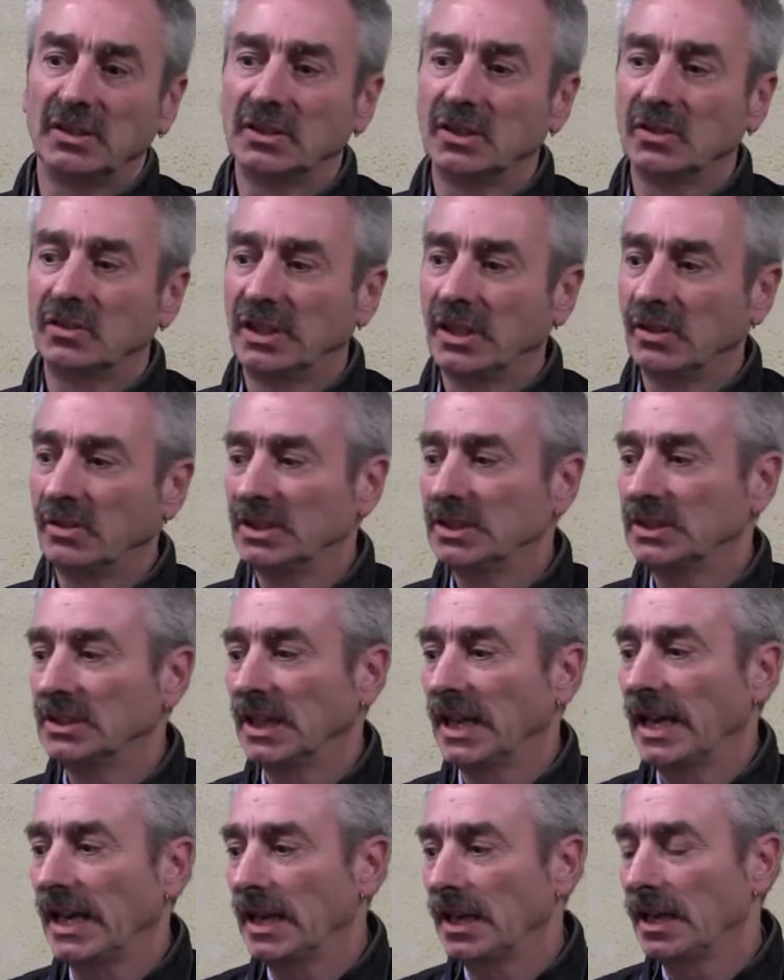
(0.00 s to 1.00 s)
So there is
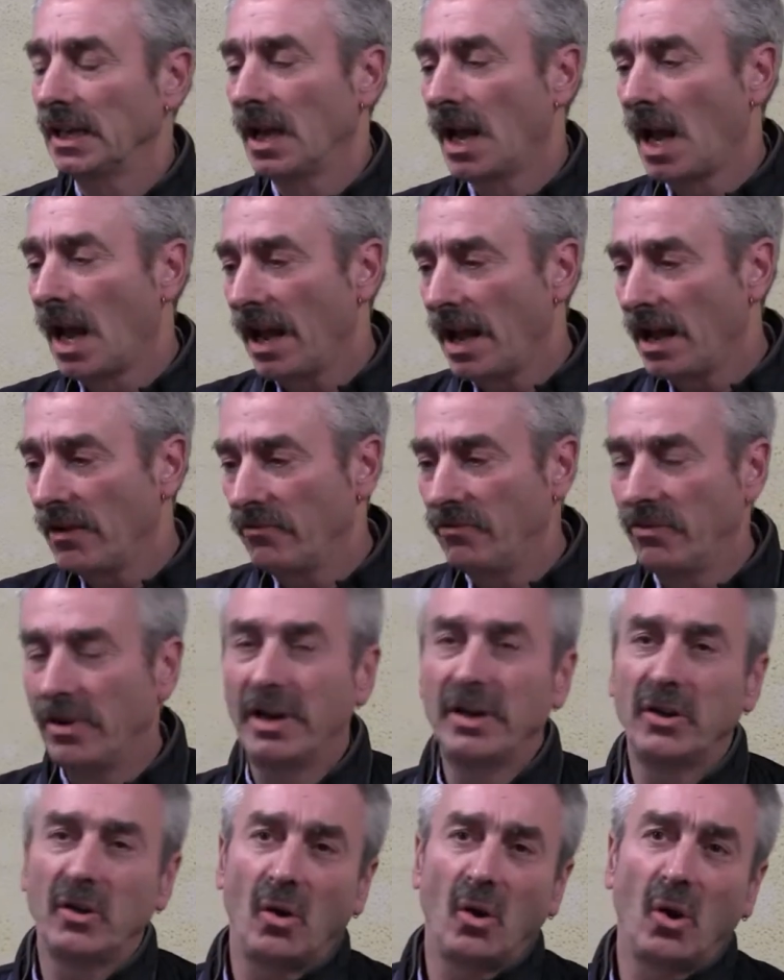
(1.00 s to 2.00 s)
a
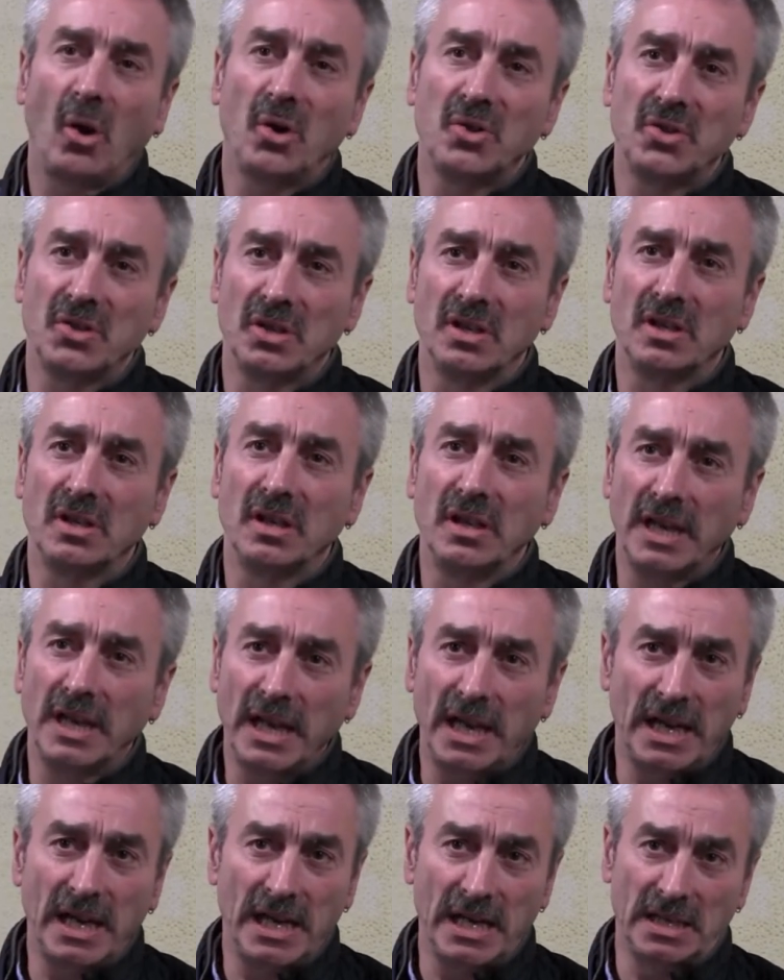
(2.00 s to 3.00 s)
very urgent
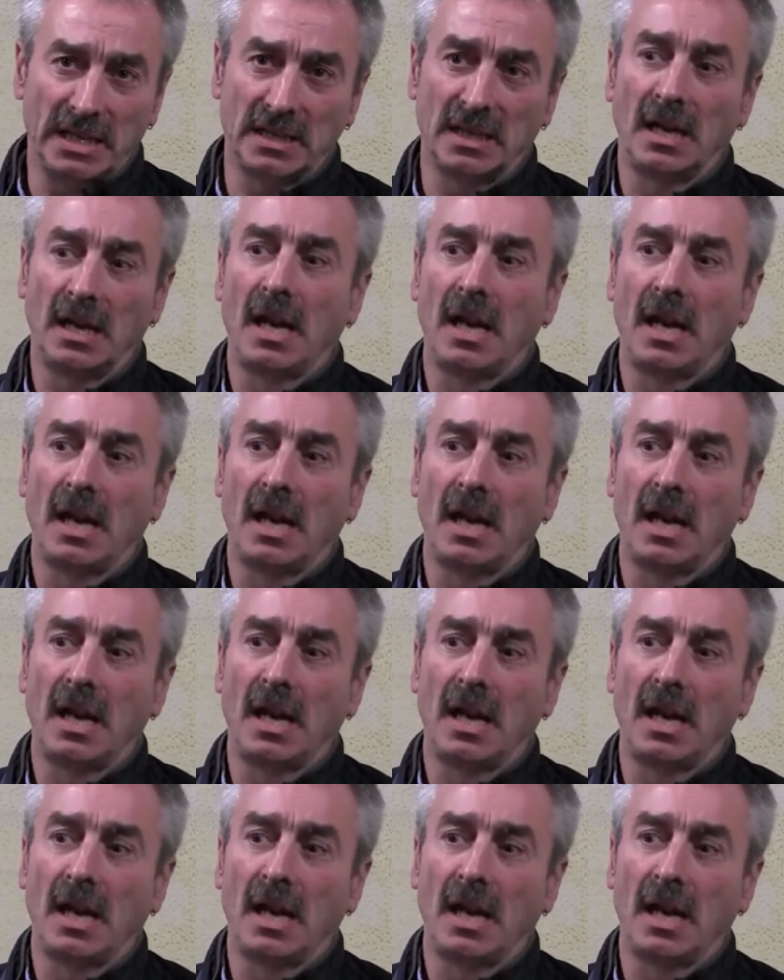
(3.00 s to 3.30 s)
need